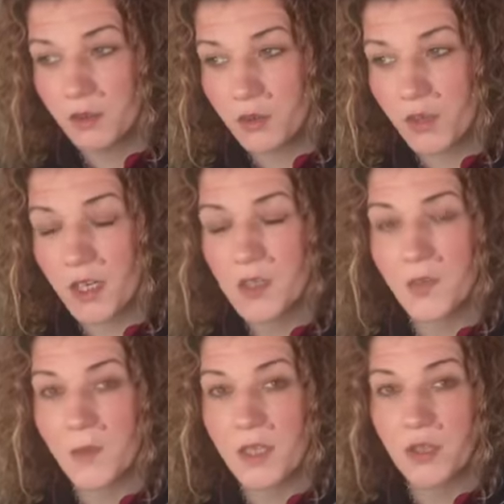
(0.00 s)

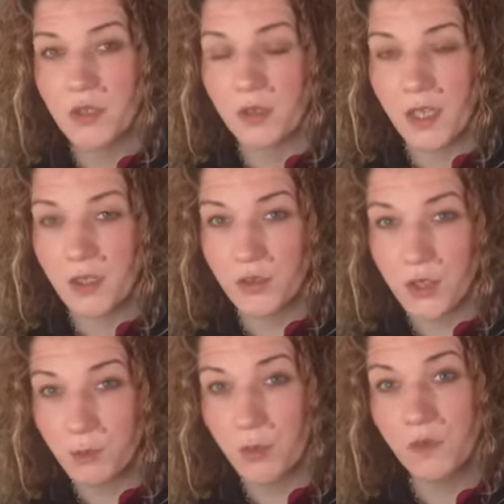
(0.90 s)
transformational
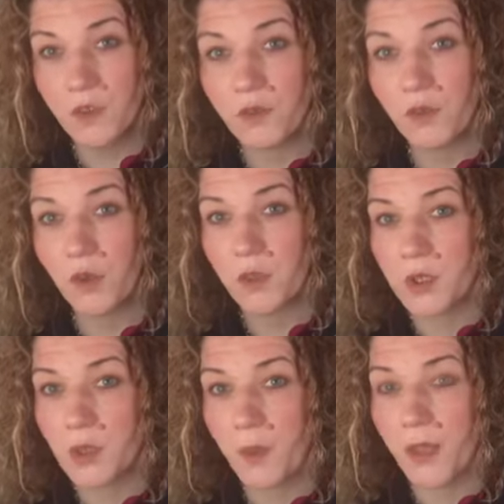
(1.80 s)
energy moving
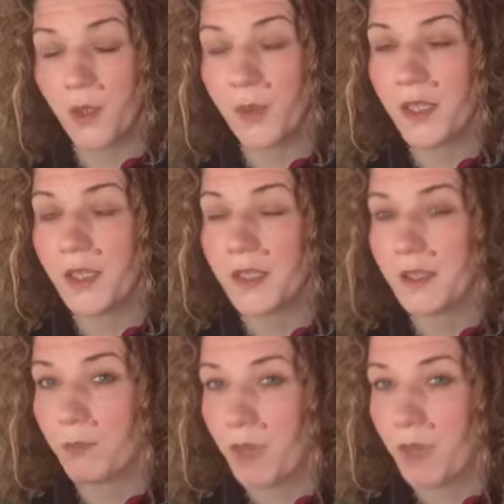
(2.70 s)
forwards quite quickly,